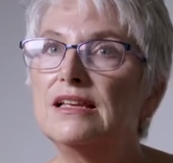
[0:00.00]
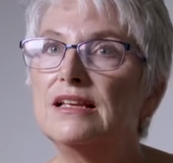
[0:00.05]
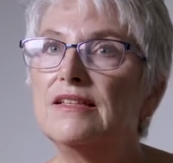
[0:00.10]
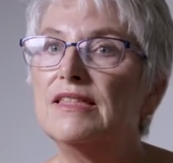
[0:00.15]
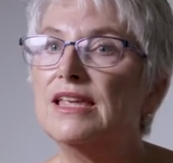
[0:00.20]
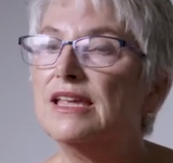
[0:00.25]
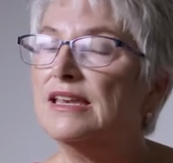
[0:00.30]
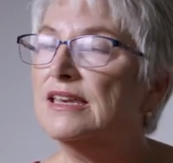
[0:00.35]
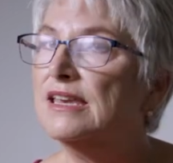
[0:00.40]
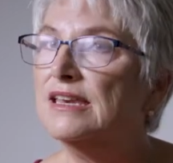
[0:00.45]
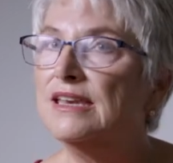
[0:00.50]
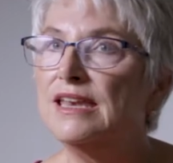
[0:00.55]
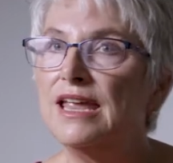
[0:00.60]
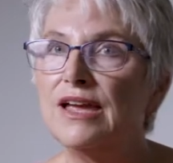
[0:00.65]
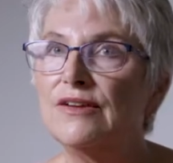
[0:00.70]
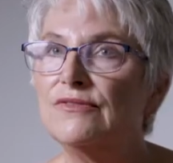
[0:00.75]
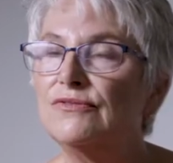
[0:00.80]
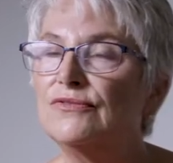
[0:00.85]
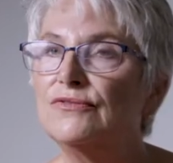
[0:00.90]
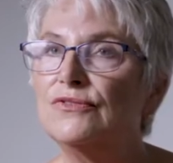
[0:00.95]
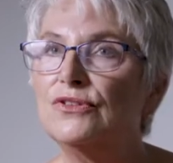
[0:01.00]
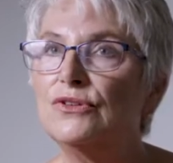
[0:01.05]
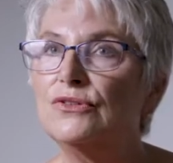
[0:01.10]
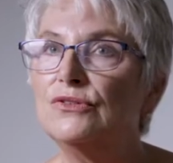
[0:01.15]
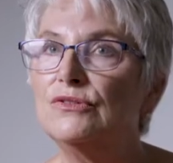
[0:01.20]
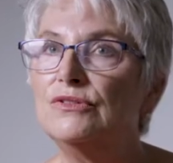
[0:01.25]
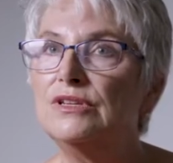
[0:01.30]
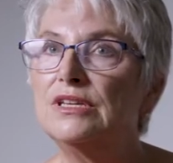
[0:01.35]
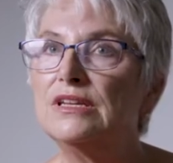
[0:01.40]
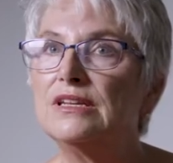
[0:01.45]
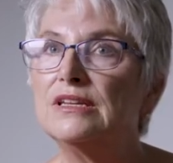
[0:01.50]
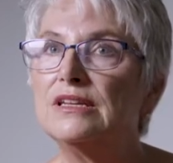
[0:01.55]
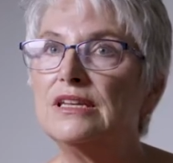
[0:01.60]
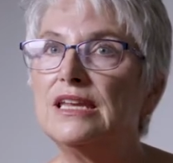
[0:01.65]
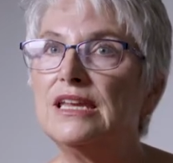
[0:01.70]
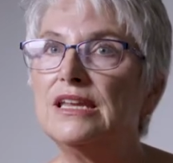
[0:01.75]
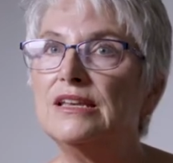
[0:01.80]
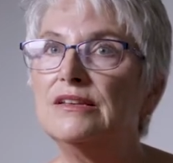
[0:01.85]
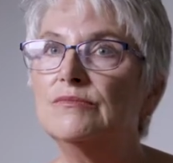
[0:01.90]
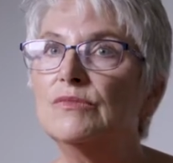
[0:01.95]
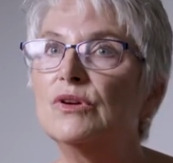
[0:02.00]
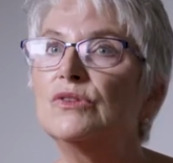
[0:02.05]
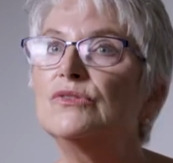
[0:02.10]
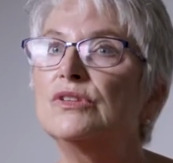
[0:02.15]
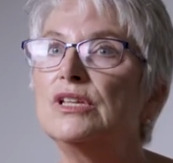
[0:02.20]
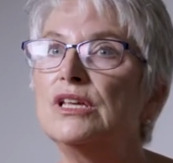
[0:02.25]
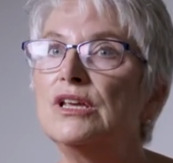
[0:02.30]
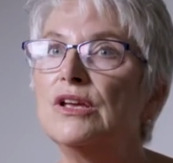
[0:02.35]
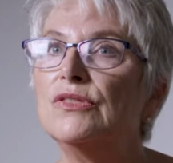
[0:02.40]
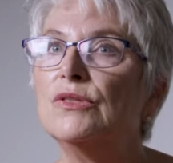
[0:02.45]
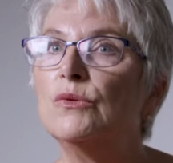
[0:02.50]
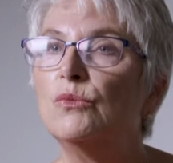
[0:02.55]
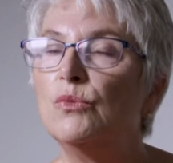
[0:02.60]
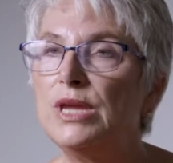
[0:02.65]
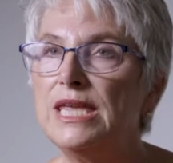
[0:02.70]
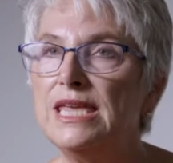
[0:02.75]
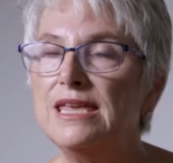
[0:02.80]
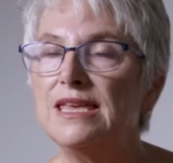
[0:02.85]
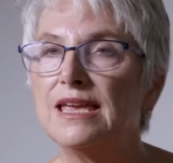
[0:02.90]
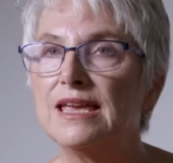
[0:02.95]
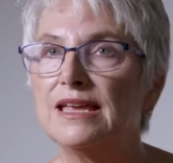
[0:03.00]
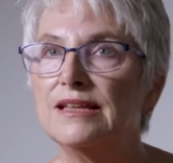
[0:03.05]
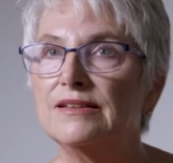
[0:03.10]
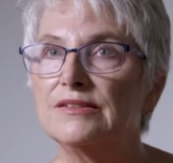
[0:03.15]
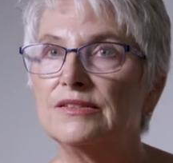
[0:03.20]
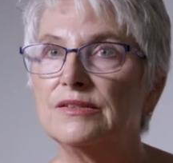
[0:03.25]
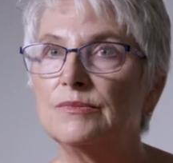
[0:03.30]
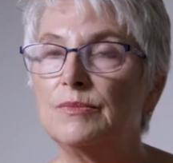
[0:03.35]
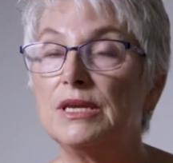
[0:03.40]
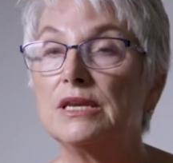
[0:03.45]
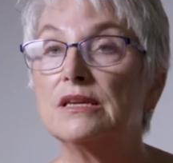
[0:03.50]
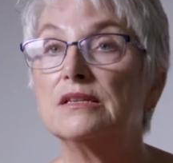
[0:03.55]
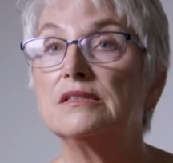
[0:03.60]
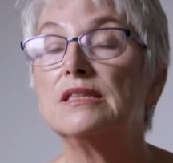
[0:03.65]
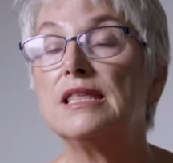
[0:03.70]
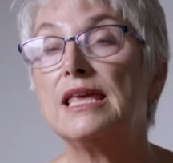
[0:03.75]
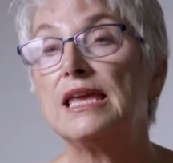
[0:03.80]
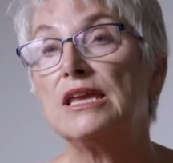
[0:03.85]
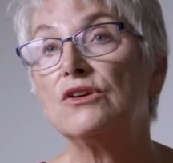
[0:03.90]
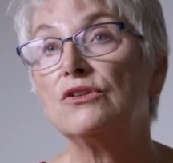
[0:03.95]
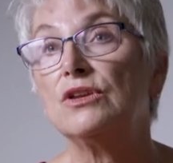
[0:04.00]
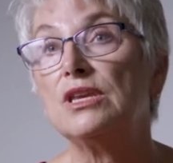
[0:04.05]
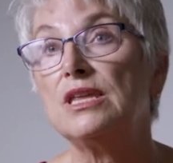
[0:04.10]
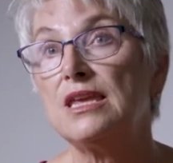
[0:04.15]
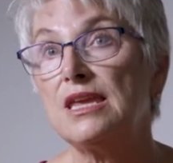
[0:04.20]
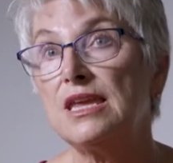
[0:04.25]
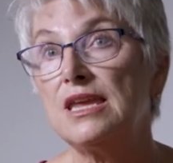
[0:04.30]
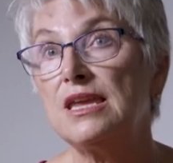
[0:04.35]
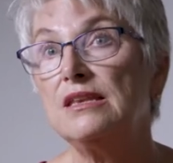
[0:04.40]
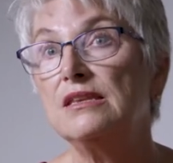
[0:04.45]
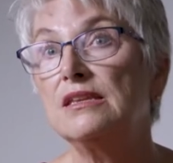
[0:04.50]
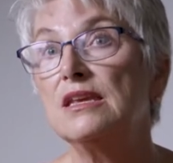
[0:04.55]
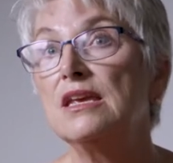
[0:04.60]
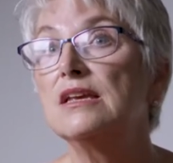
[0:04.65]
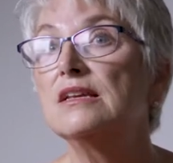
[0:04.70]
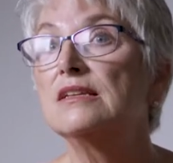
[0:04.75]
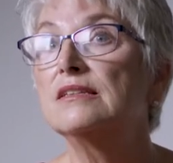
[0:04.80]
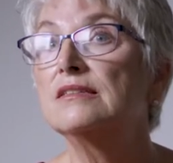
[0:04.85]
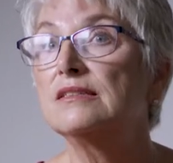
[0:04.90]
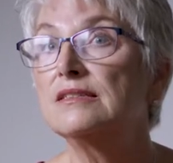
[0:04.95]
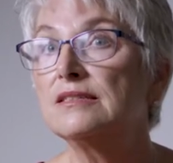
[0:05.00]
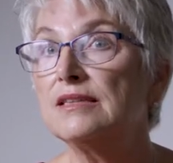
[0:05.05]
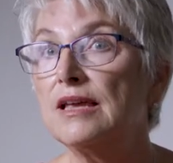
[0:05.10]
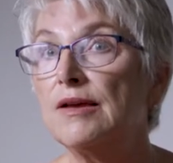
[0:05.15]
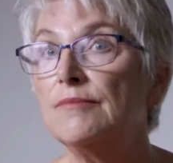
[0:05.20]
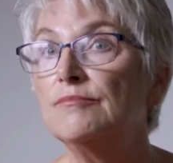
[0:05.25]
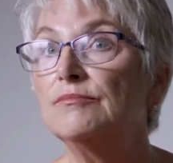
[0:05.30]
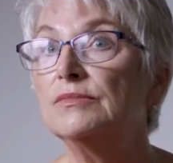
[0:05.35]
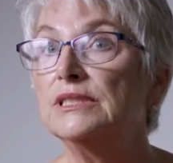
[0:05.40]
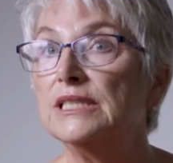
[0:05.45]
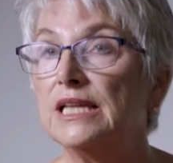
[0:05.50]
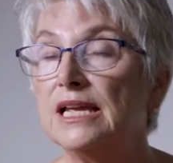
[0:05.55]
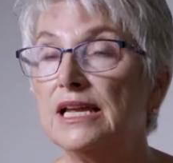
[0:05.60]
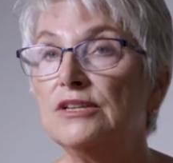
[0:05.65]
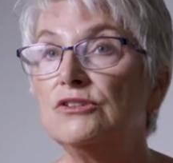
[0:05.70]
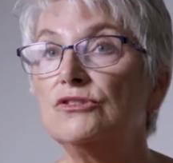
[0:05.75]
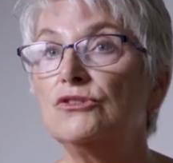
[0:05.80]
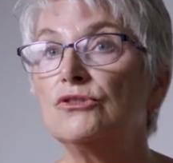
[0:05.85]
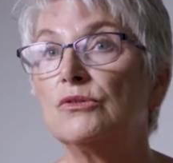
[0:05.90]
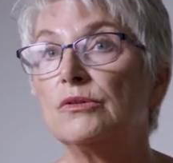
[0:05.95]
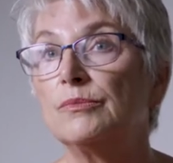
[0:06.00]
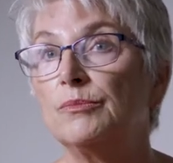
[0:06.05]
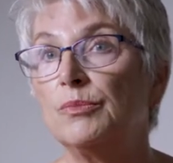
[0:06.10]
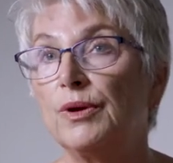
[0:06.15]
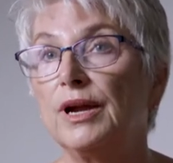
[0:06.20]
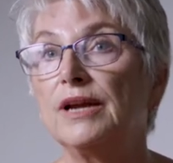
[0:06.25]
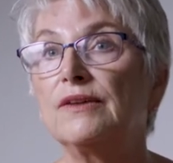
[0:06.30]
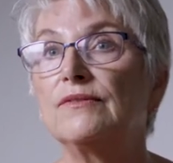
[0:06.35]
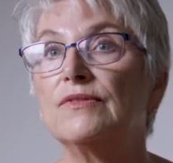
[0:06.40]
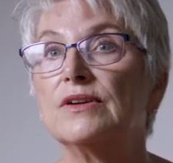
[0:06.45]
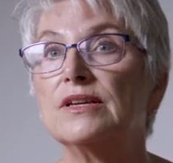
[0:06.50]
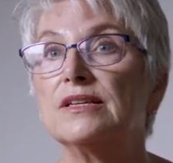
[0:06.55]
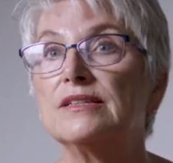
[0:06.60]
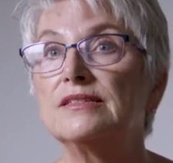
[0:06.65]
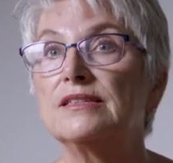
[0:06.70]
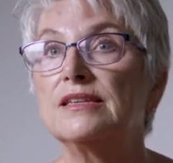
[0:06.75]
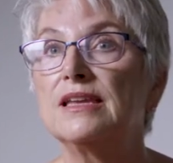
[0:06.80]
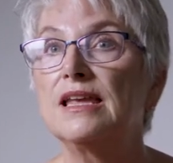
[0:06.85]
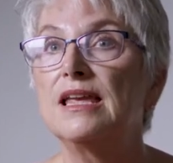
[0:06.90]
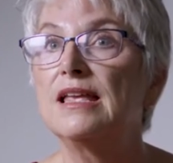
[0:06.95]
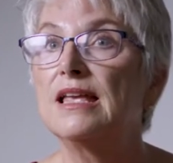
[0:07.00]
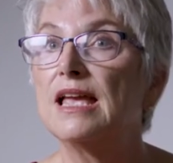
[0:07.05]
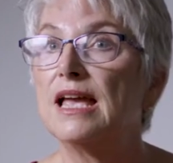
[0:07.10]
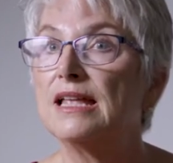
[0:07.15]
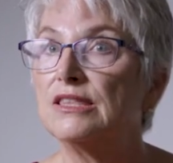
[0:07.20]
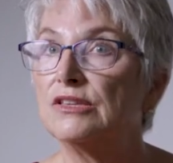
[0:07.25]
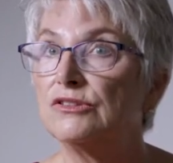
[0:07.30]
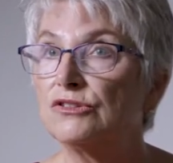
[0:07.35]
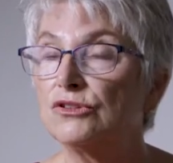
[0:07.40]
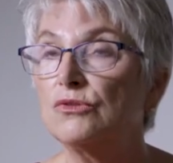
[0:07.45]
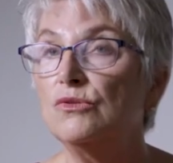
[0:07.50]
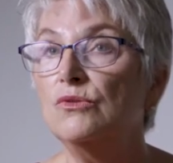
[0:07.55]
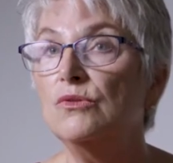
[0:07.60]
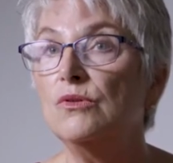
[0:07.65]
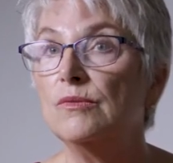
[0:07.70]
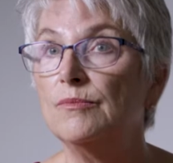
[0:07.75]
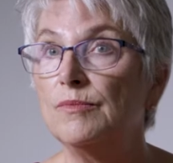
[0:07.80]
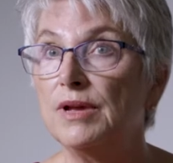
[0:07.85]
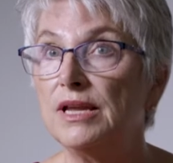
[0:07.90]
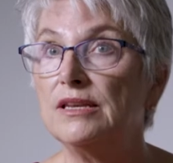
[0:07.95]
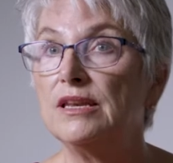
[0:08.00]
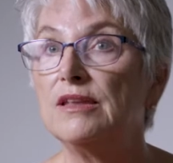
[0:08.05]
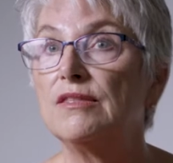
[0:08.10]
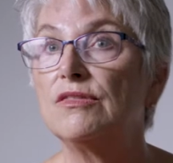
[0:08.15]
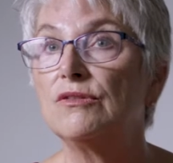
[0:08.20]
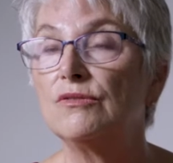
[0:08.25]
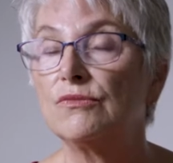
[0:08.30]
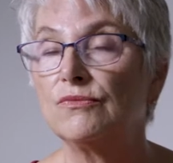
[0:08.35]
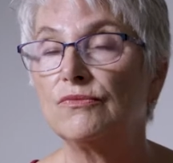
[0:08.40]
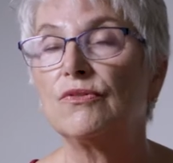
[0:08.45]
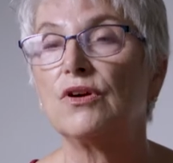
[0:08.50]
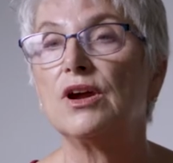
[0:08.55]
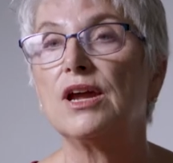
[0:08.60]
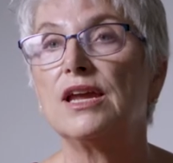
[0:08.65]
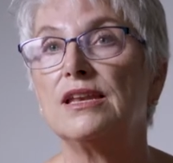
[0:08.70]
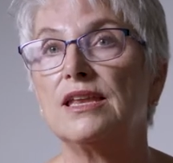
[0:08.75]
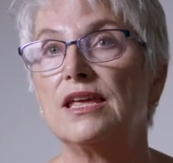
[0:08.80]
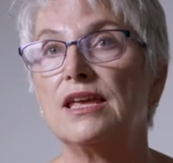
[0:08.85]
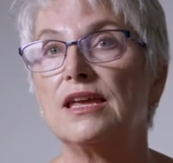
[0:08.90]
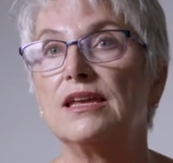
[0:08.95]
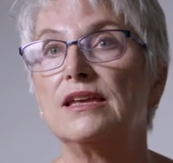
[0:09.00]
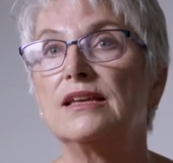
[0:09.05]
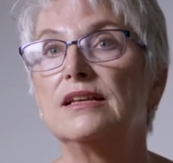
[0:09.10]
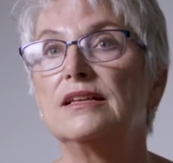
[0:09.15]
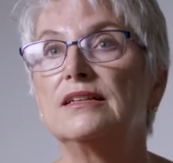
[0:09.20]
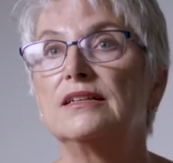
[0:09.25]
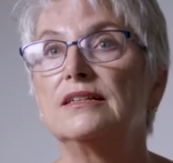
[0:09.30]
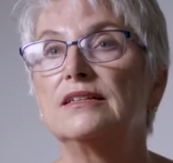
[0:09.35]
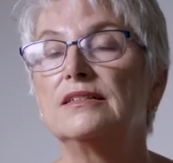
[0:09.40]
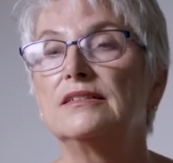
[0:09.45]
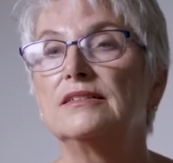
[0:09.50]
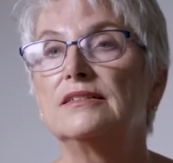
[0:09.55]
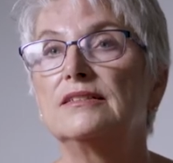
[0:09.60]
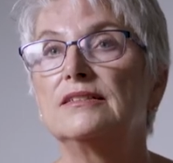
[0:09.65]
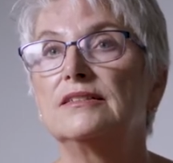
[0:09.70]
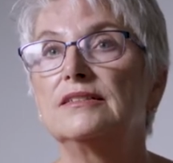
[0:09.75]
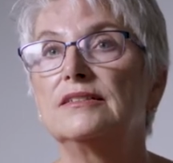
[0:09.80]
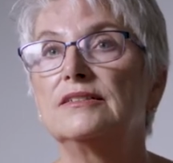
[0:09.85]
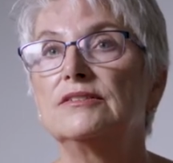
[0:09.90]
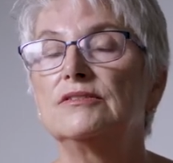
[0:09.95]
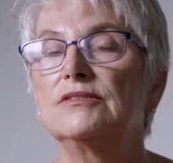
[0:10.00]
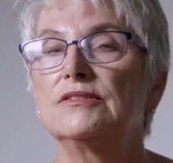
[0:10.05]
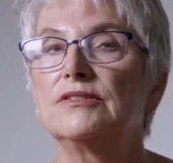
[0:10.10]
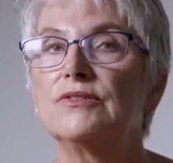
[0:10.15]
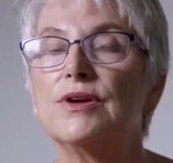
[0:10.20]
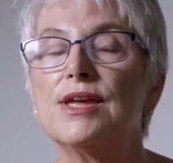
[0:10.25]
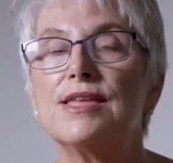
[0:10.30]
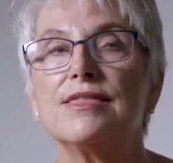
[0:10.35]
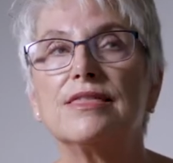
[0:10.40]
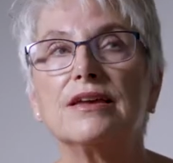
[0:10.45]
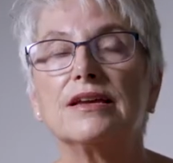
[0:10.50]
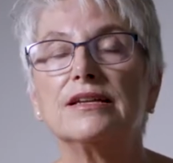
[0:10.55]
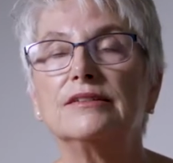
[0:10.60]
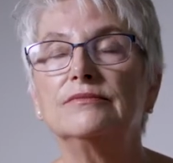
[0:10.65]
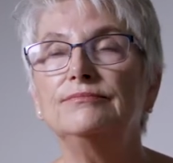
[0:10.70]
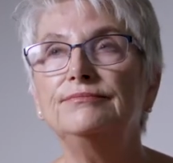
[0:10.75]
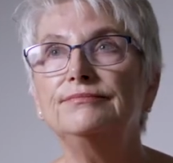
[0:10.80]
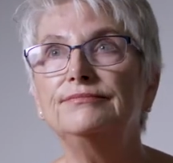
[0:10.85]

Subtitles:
They didn't have food to eat mostly on the weekends because they could eat some lunch or breakfast at the school Monday through Friday. So I thought,